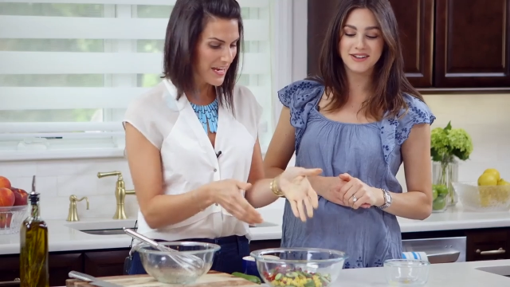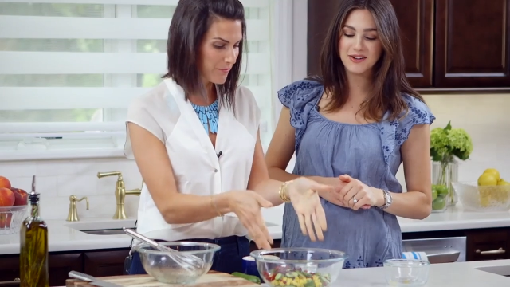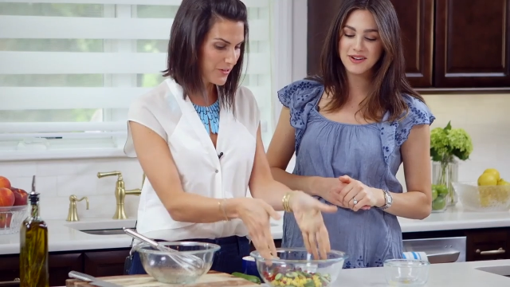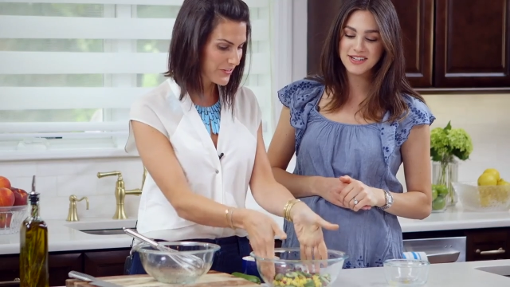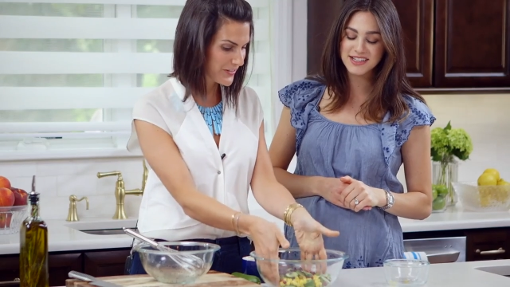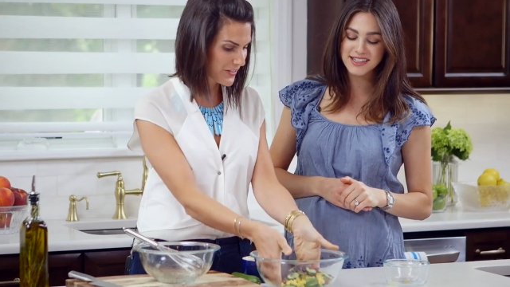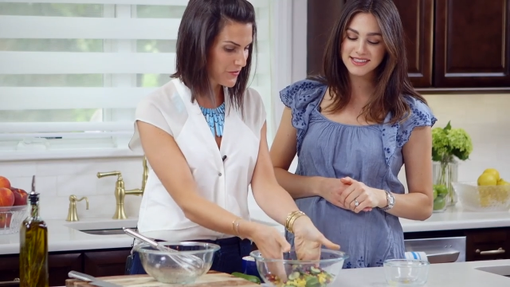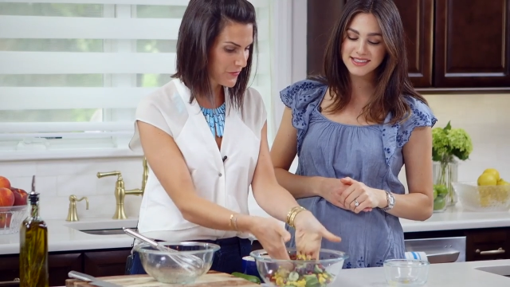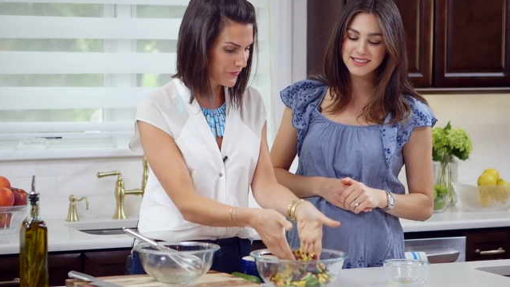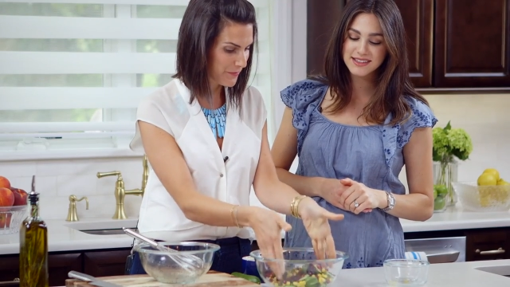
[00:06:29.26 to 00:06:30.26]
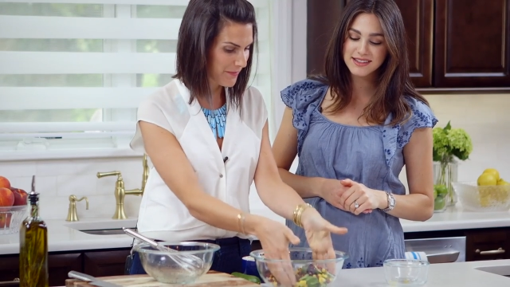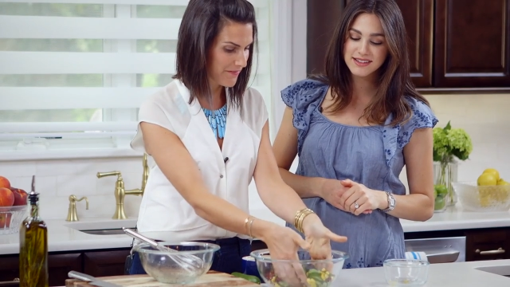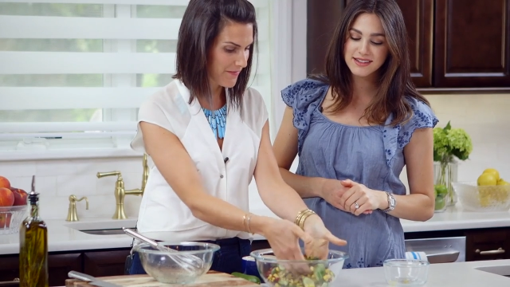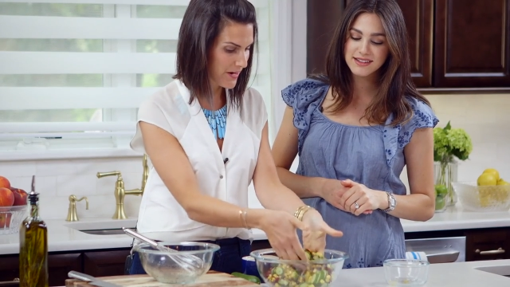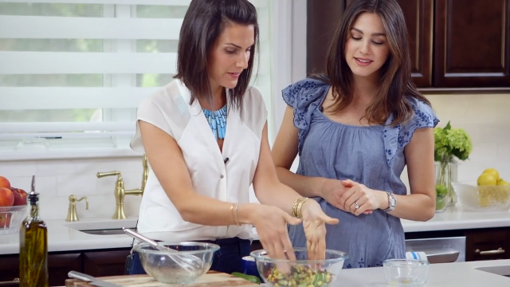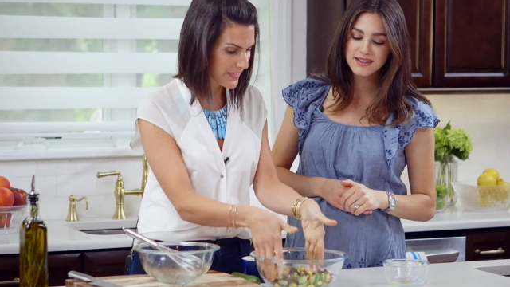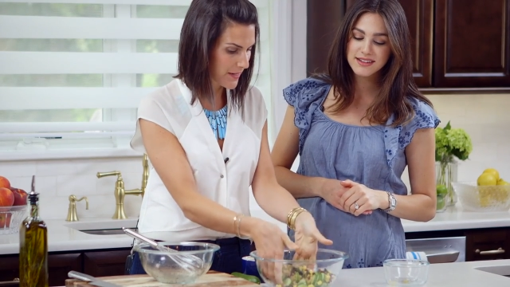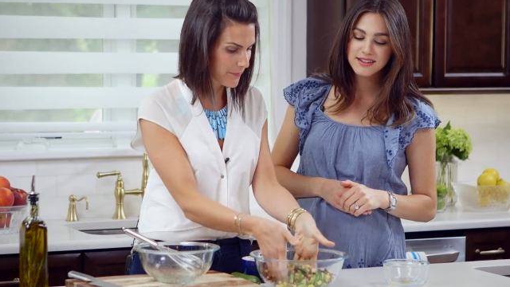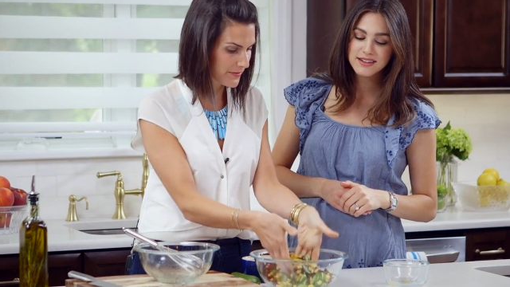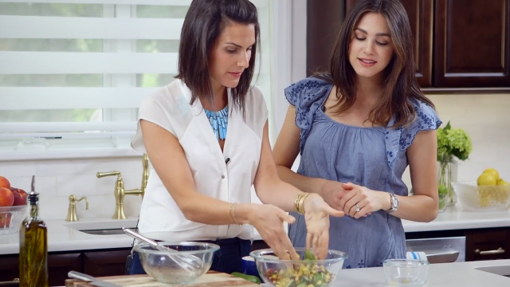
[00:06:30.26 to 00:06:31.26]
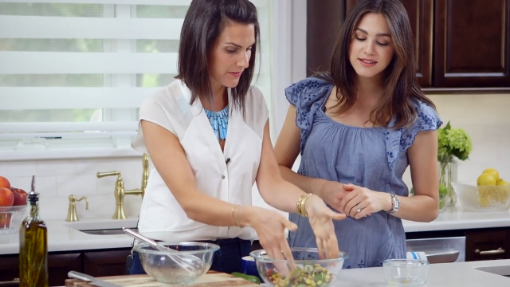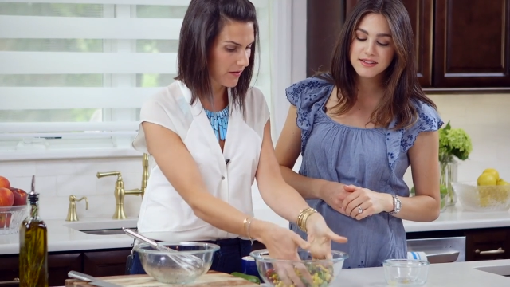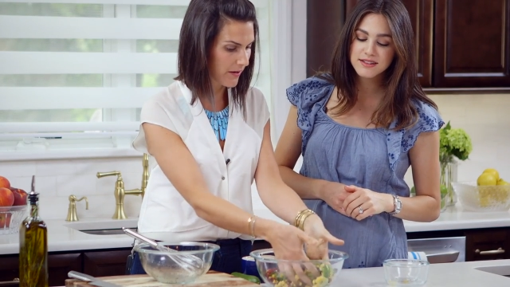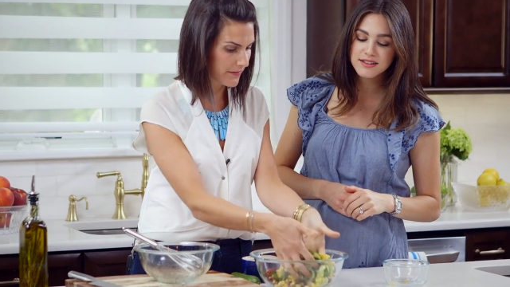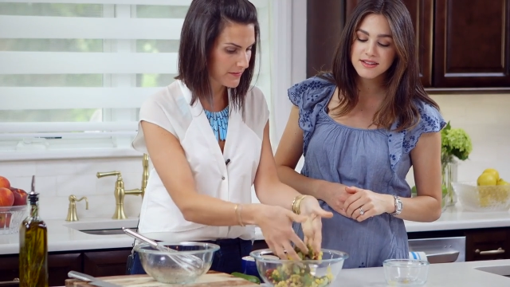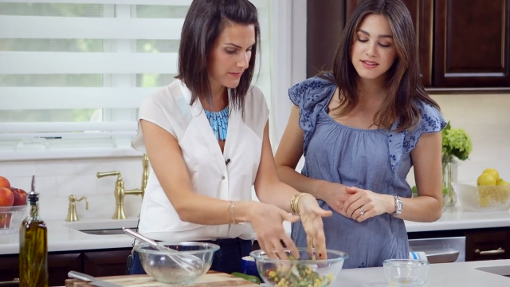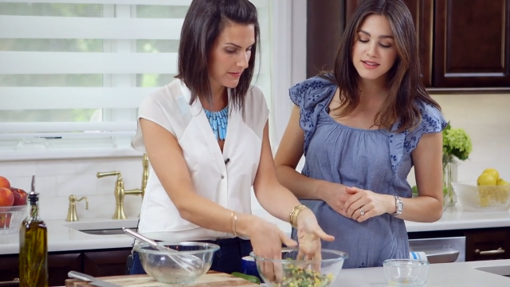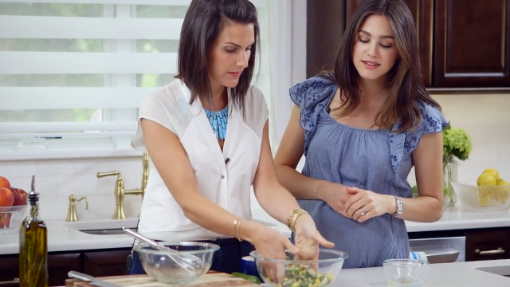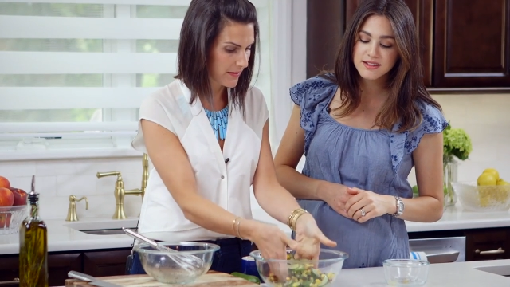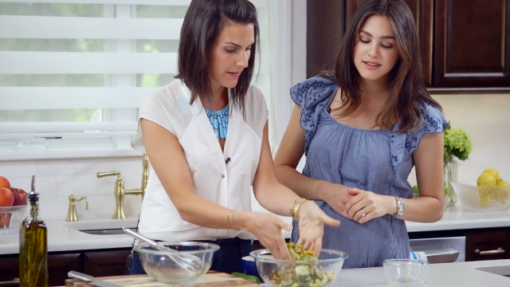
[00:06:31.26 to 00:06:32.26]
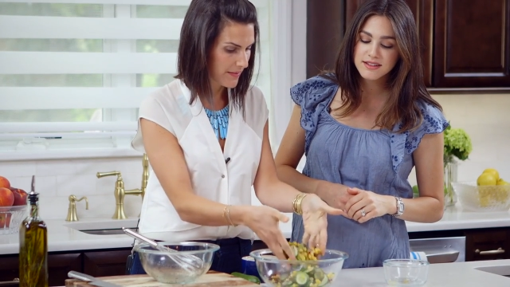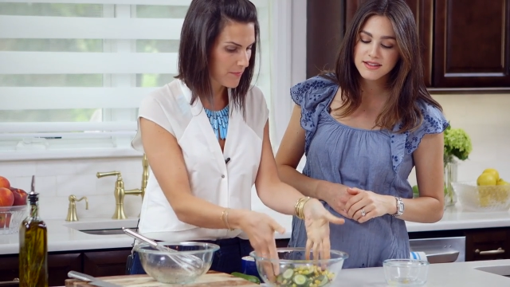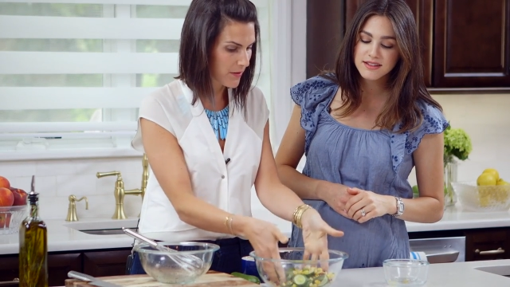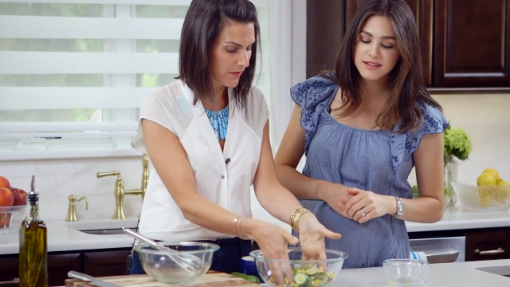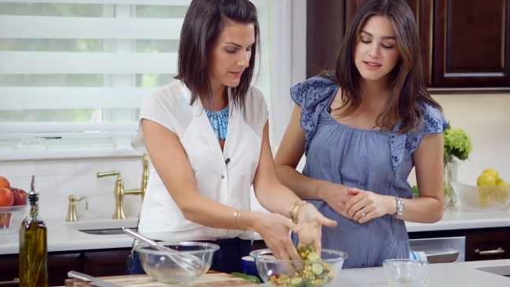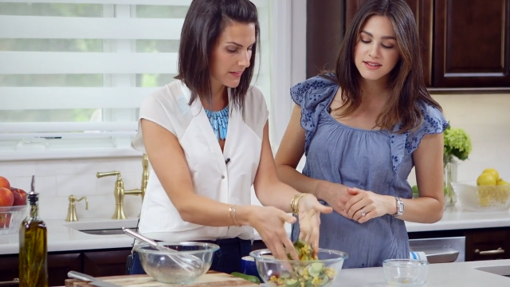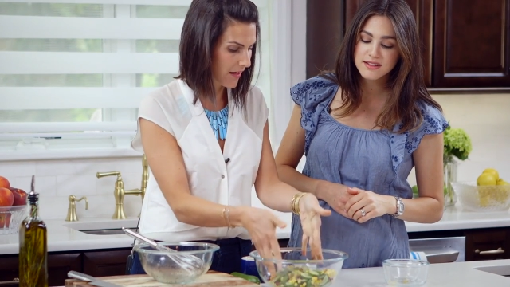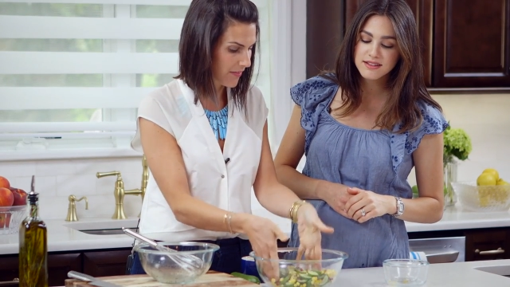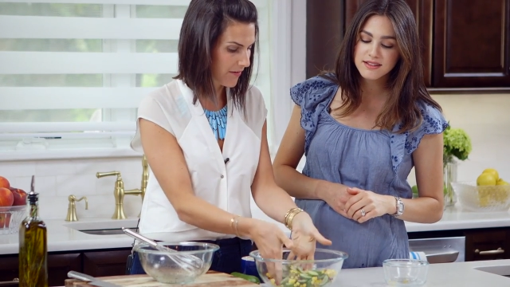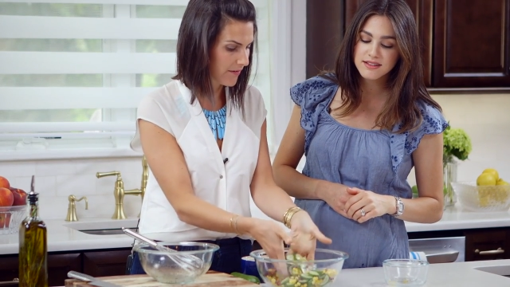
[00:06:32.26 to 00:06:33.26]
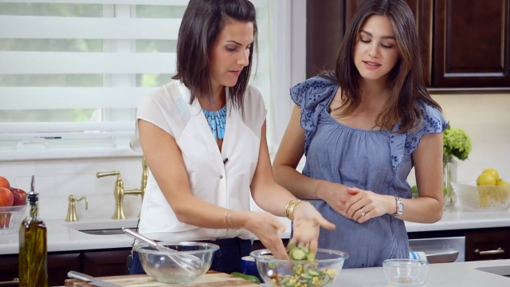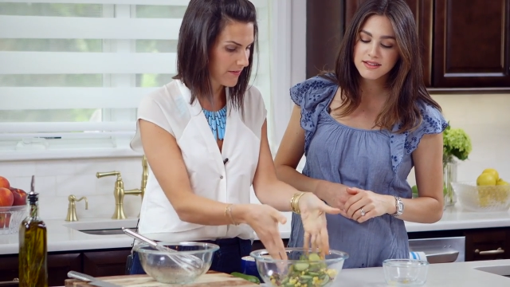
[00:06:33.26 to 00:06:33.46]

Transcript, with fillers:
Speaker 1: Then I'm Gorgeous. just going to use my fingertips to toss them all together.